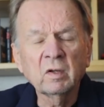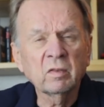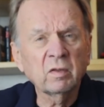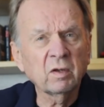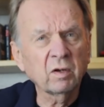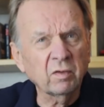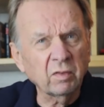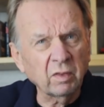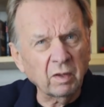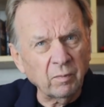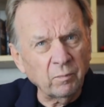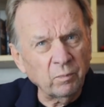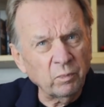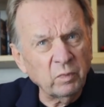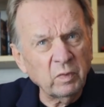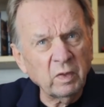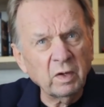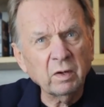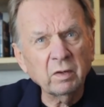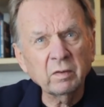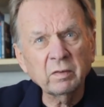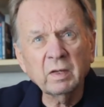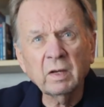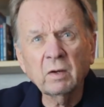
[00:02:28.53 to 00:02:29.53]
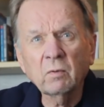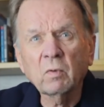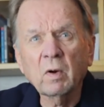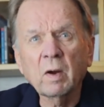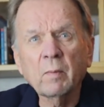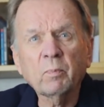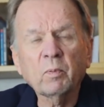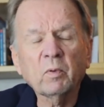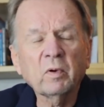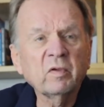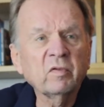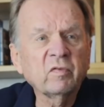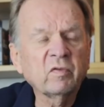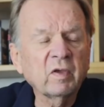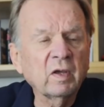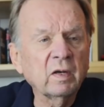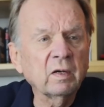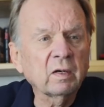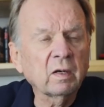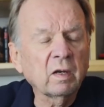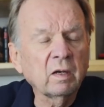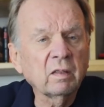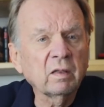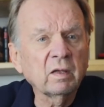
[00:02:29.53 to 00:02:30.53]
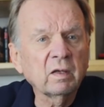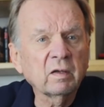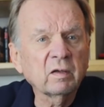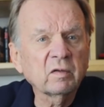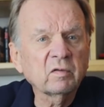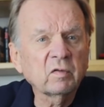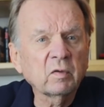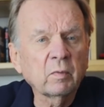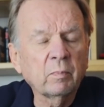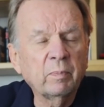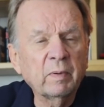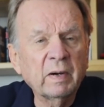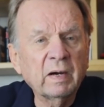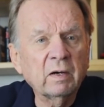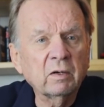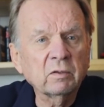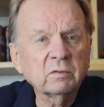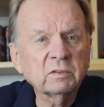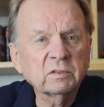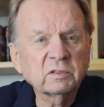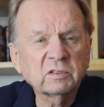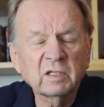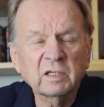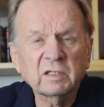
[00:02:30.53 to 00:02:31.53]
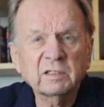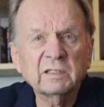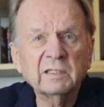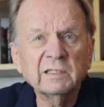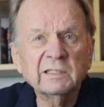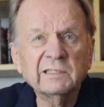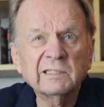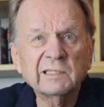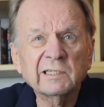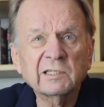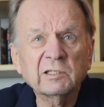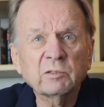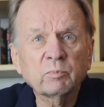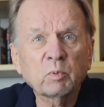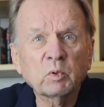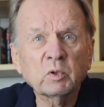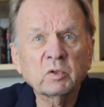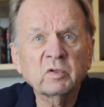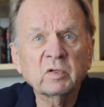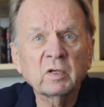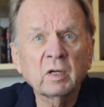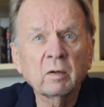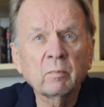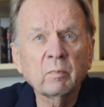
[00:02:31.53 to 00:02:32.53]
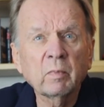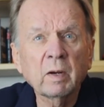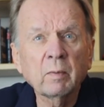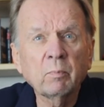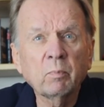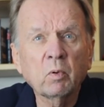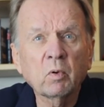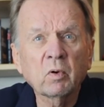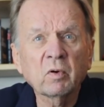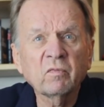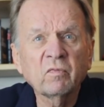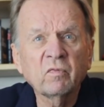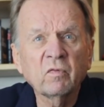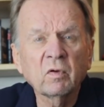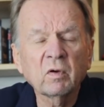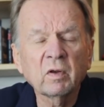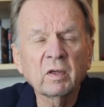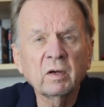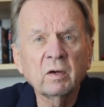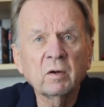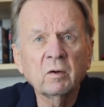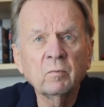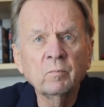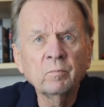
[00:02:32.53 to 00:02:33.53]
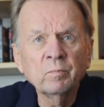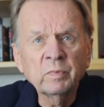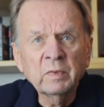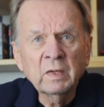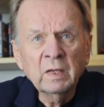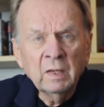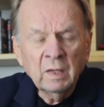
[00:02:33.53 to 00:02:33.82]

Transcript: They're the they they represent I think it's about 66% of my portfolio.